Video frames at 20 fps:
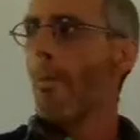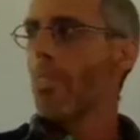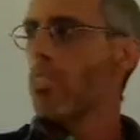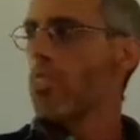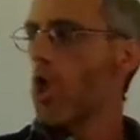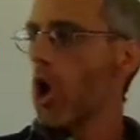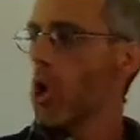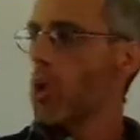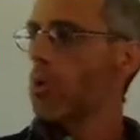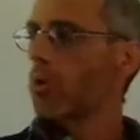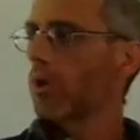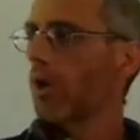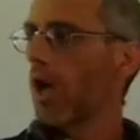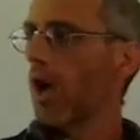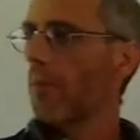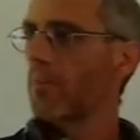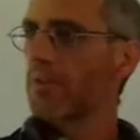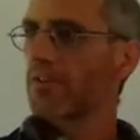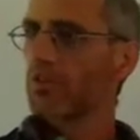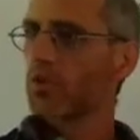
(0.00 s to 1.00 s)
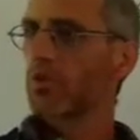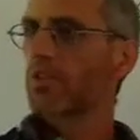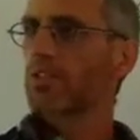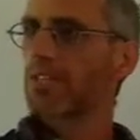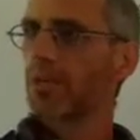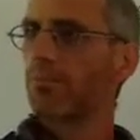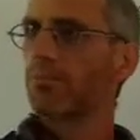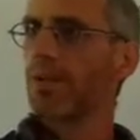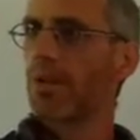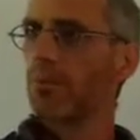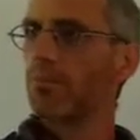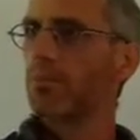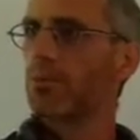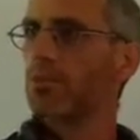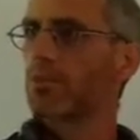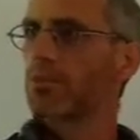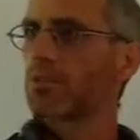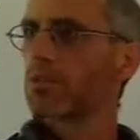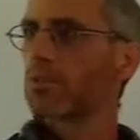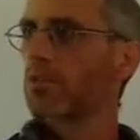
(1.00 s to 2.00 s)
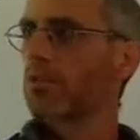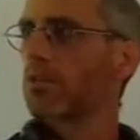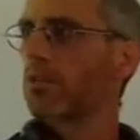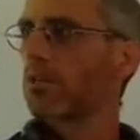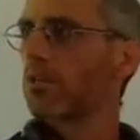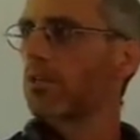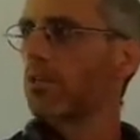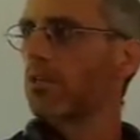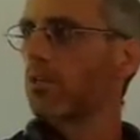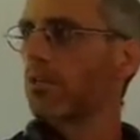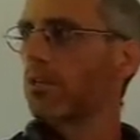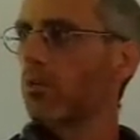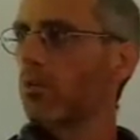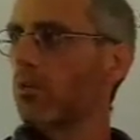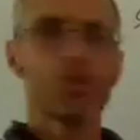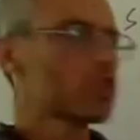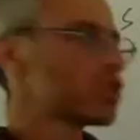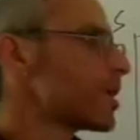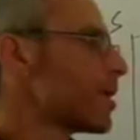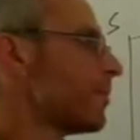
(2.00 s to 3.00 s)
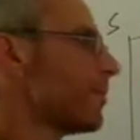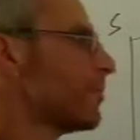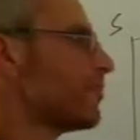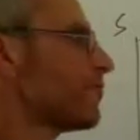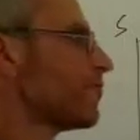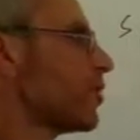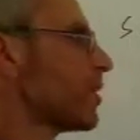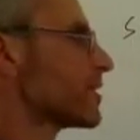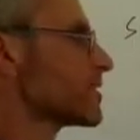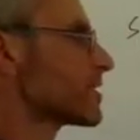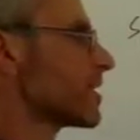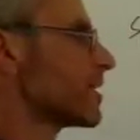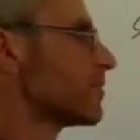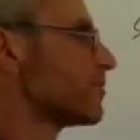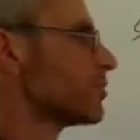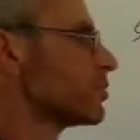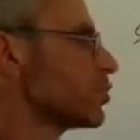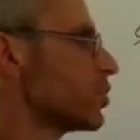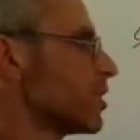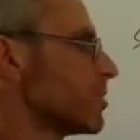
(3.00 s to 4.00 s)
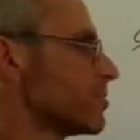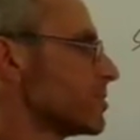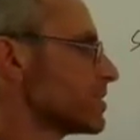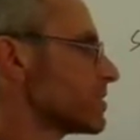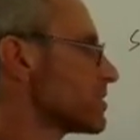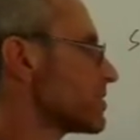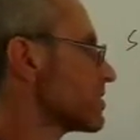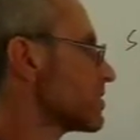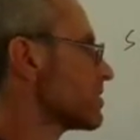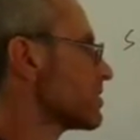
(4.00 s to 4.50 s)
No. I'm missing some numbers. Which number, for example, do I miss?